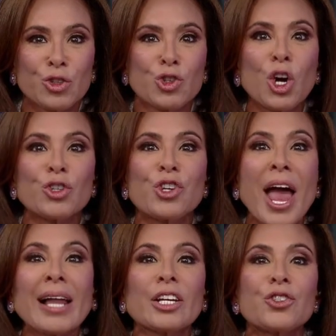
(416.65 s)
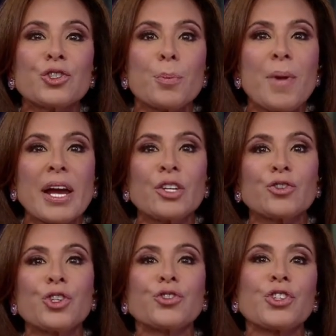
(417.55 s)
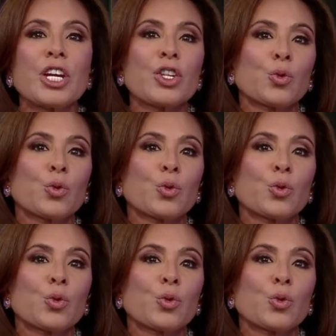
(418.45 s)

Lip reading: Judge Ellis demands to see